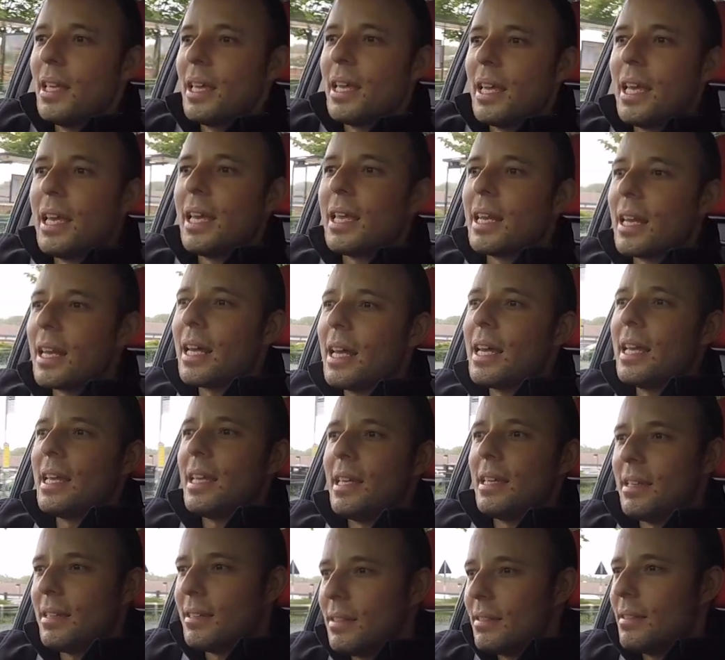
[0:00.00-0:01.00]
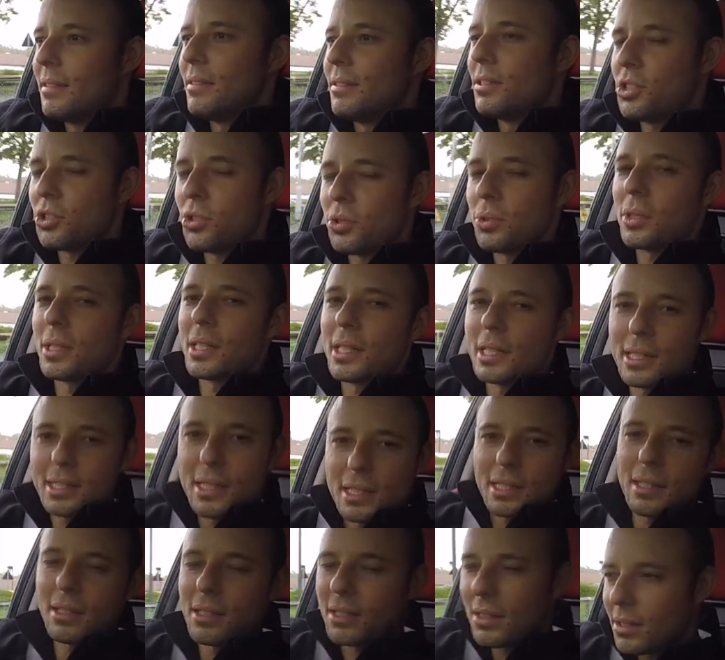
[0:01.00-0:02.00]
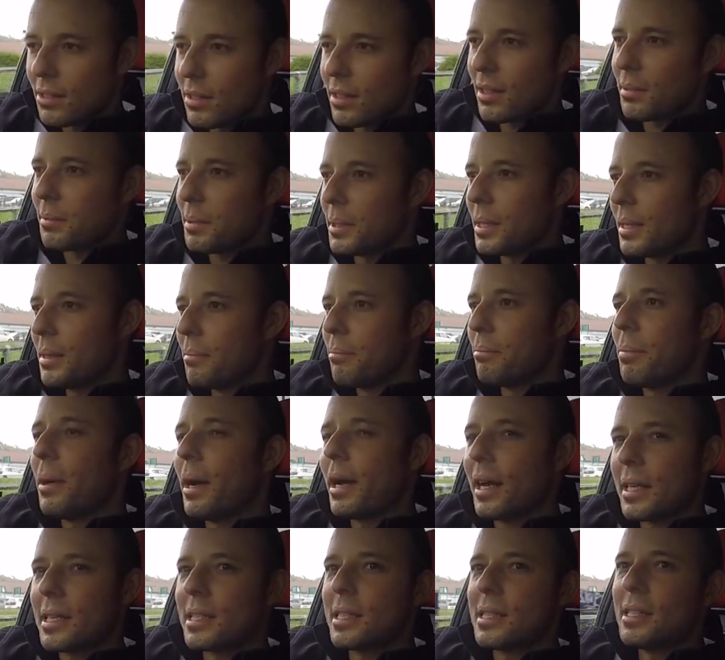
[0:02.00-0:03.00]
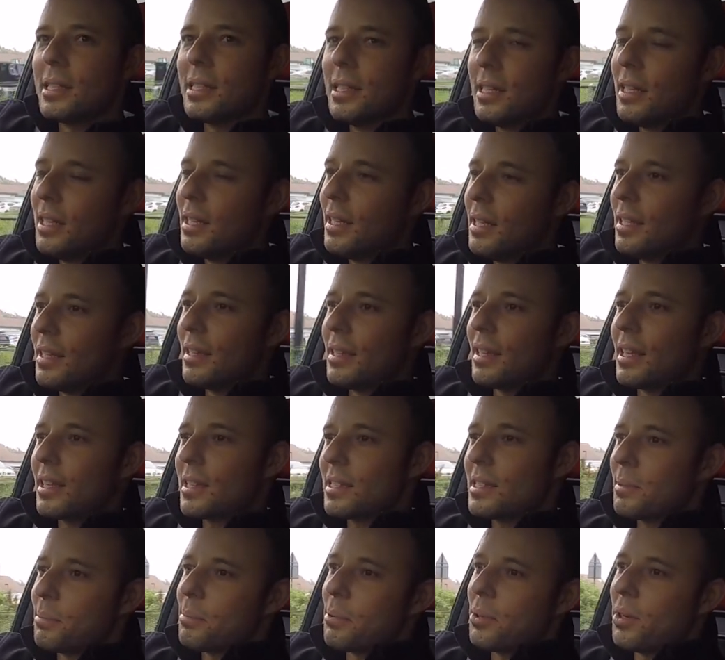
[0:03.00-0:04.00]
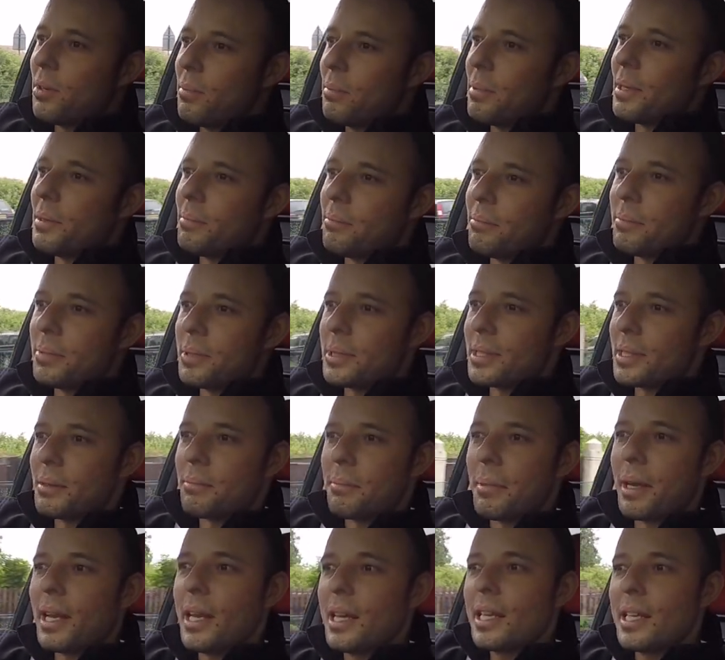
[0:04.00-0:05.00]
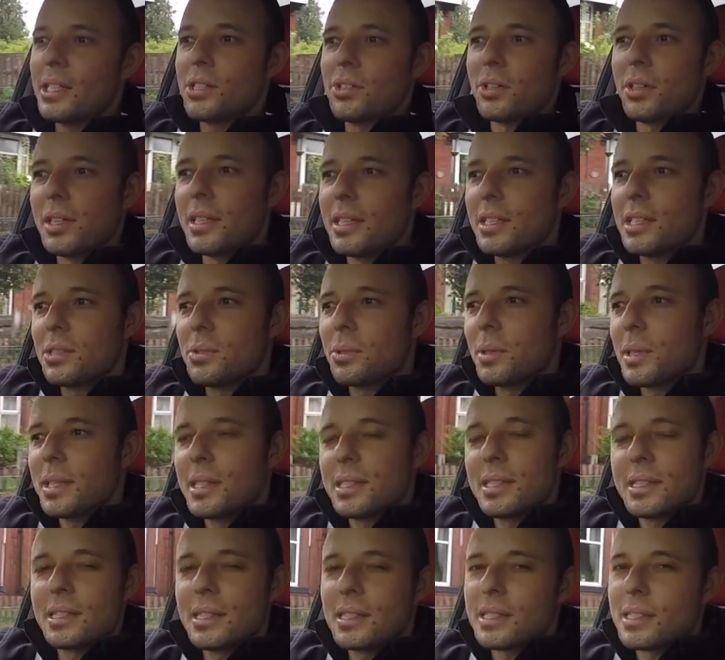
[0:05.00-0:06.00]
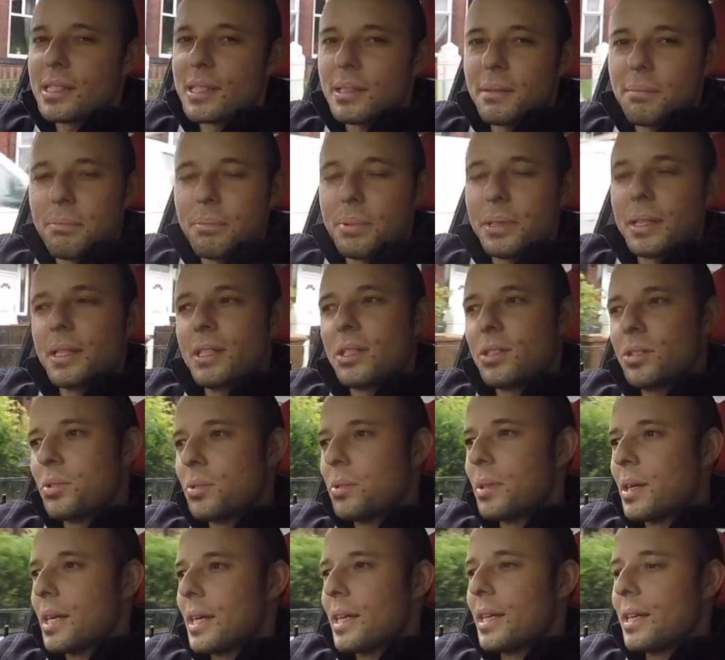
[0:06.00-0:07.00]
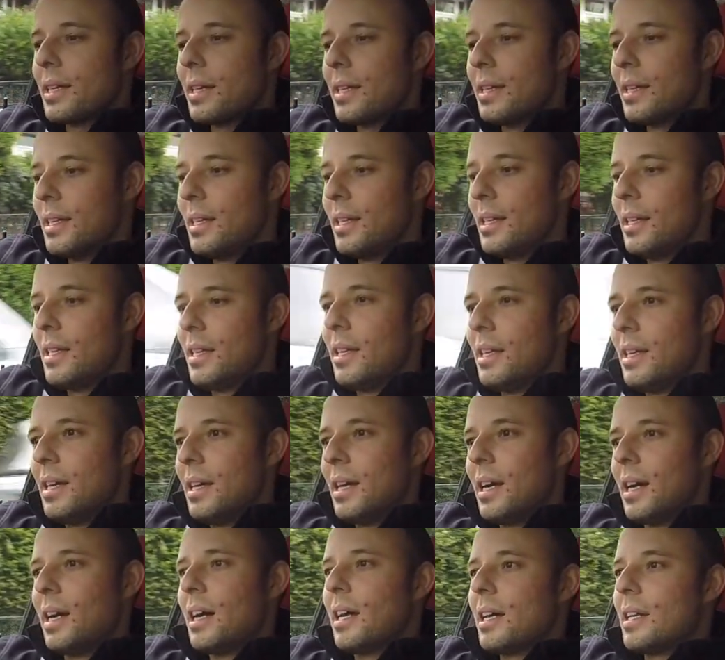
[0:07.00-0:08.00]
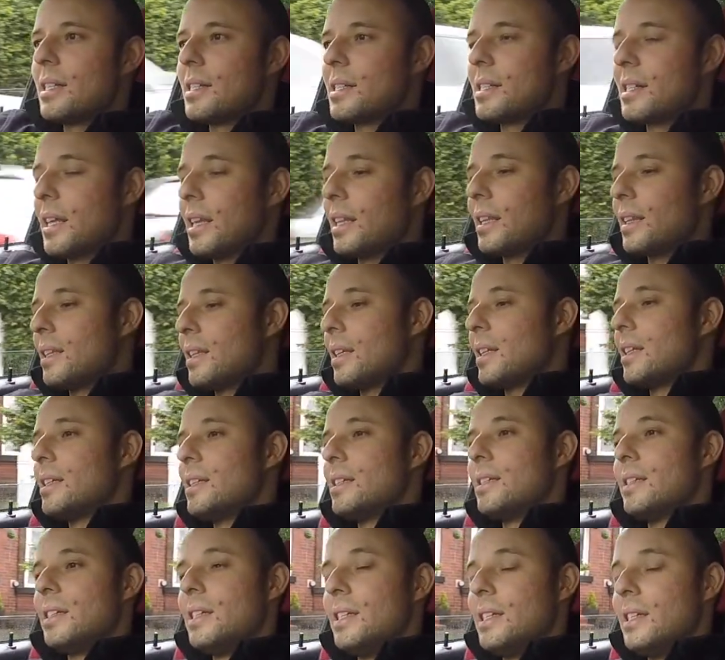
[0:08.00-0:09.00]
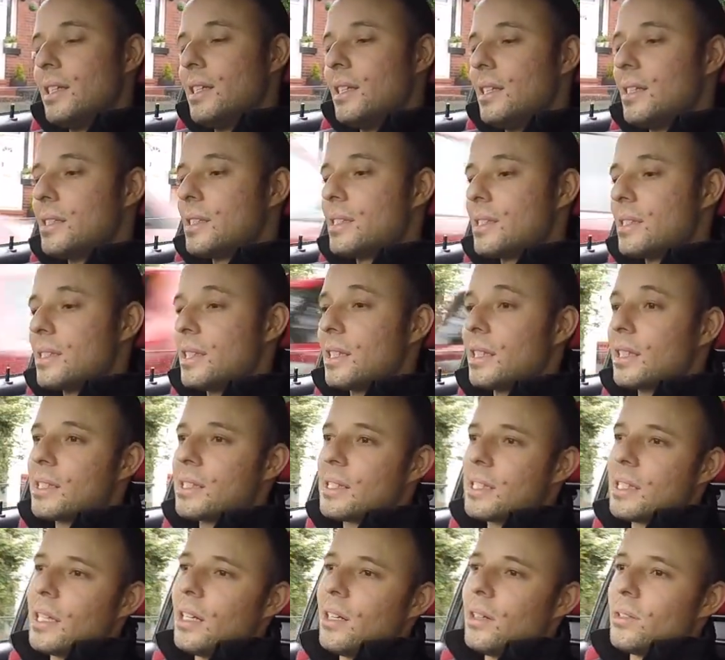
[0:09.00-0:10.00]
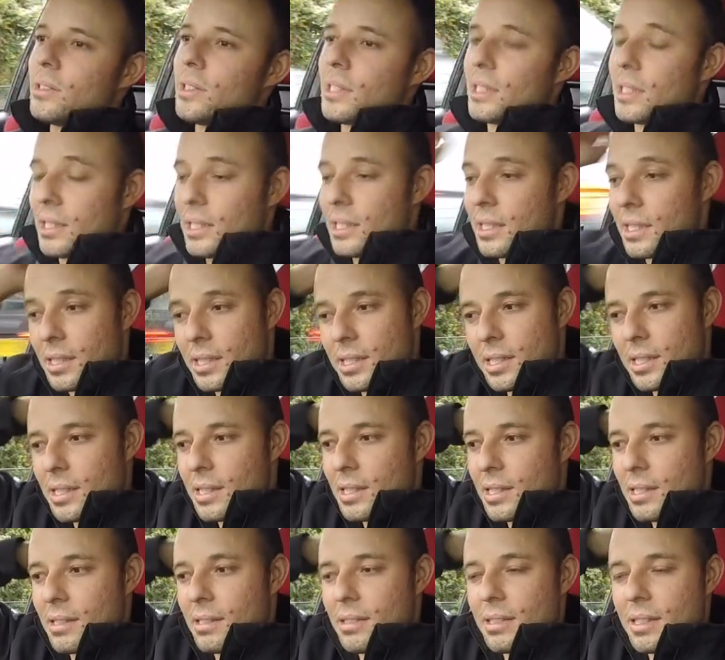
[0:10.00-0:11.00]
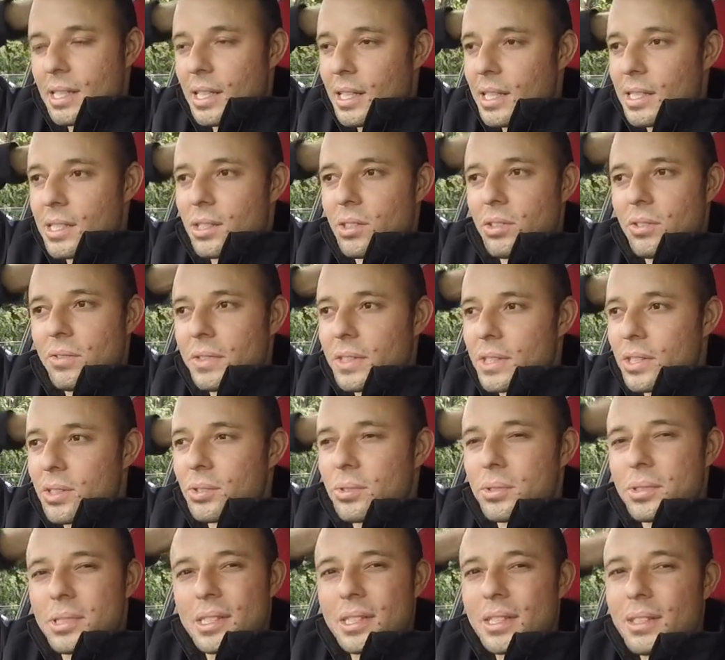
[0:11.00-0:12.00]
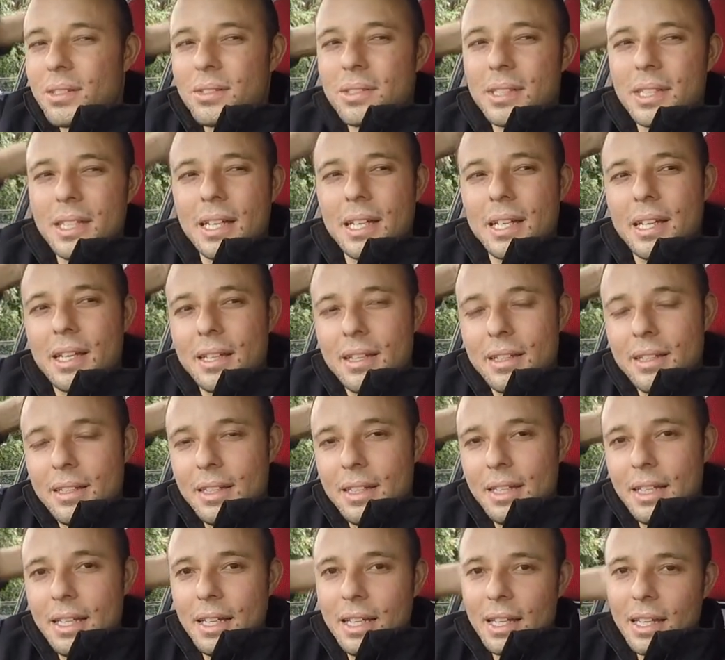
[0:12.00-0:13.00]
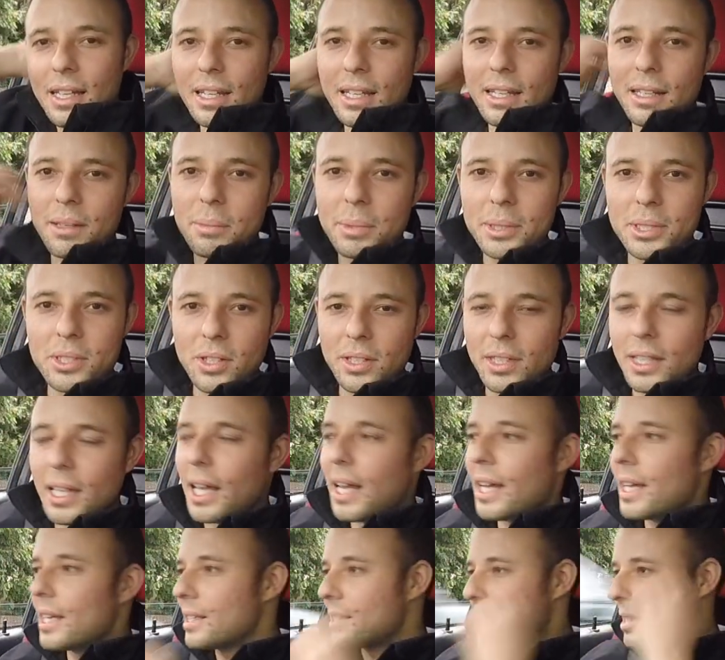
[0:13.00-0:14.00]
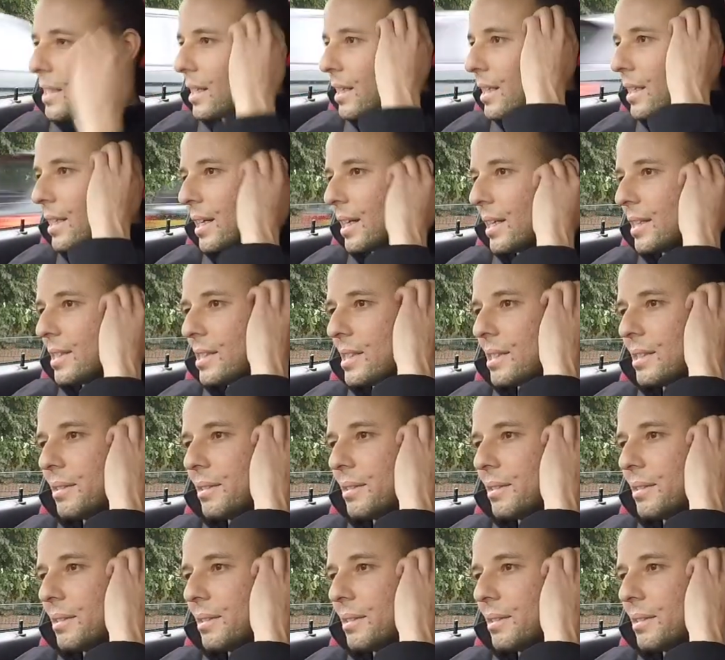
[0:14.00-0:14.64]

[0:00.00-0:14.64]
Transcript: NA tune it, you know what I mean? But that's the problem, because the mileage on this one is just a bit too high. 136,000 is just ticked over too, so yeah, a little bit on the high side, guys.